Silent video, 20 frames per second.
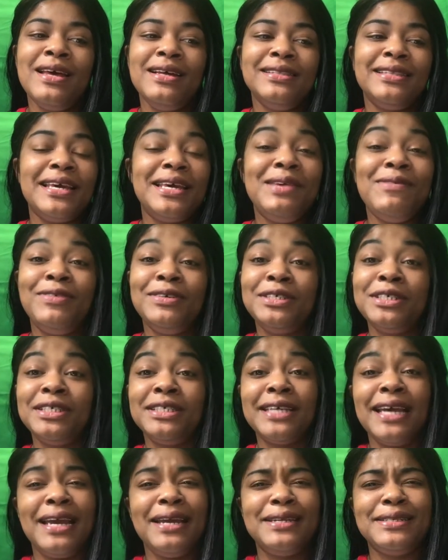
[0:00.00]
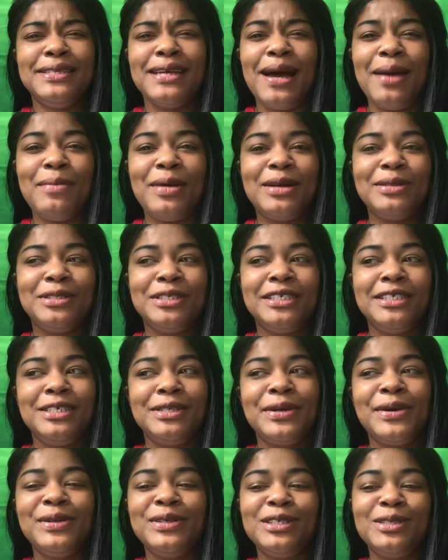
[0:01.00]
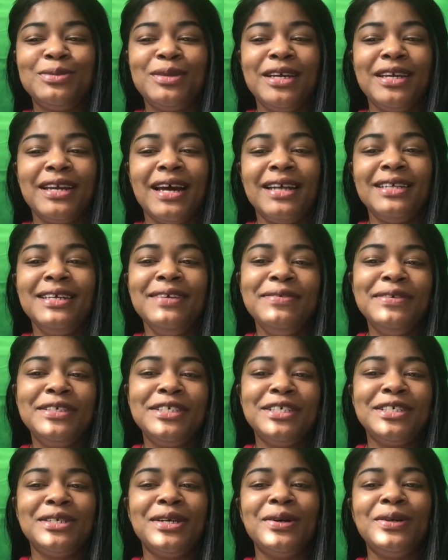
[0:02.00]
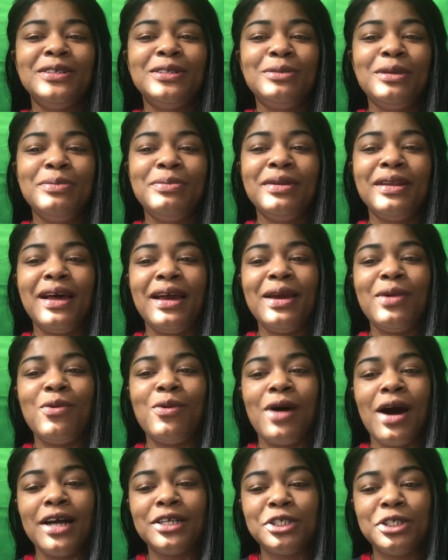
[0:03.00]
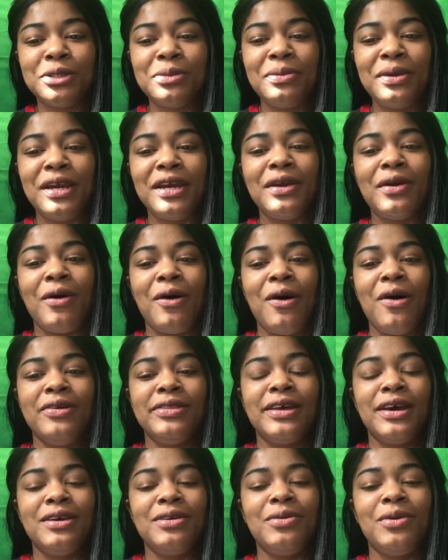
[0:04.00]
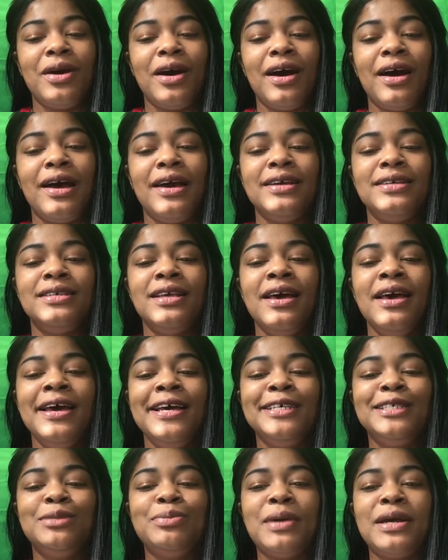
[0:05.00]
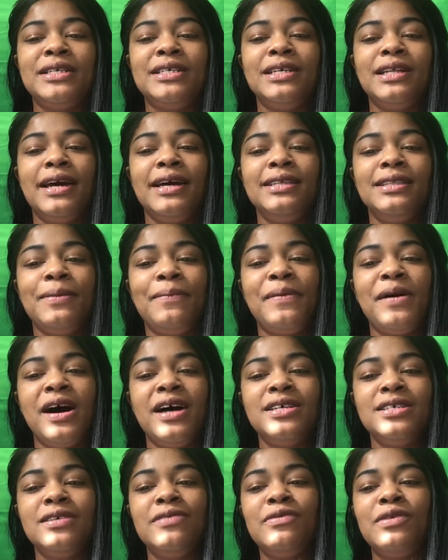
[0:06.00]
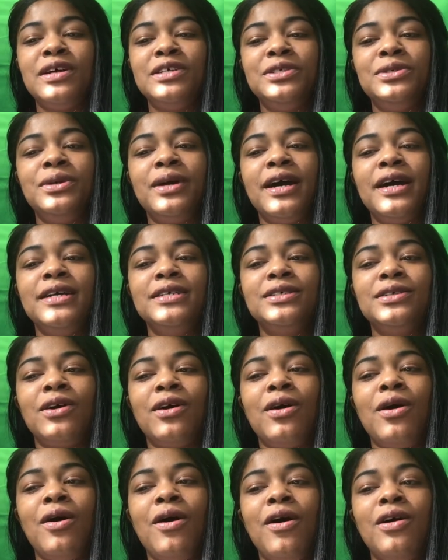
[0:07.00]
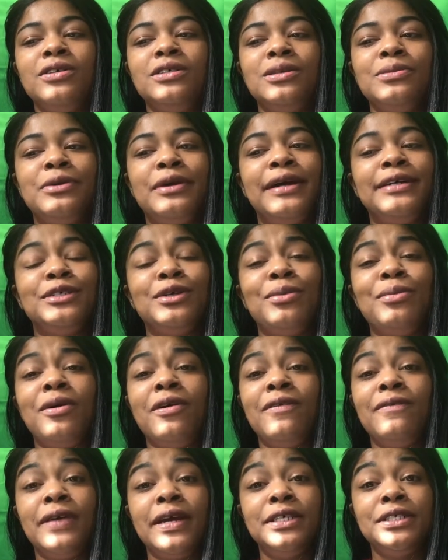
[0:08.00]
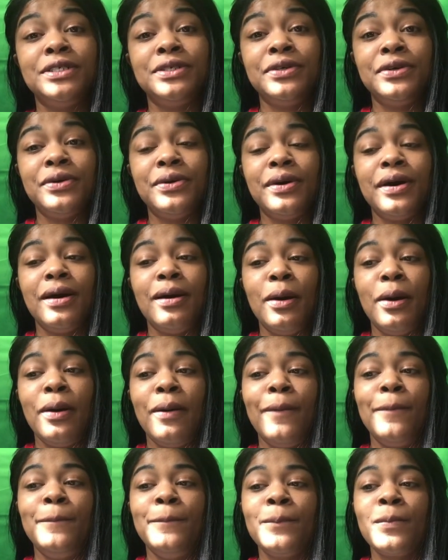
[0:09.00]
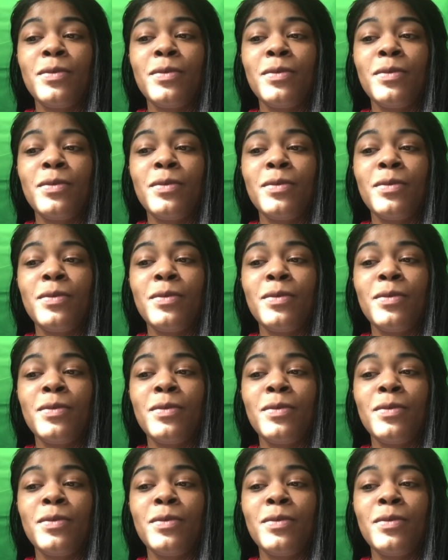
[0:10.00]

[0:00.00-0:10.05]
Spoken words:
Thank you for just taking the time out just to notice me. Not even just notice me, but like watching me and all that, you guys. Especially like the positive ones. You guys are awesome. You guys are motivational.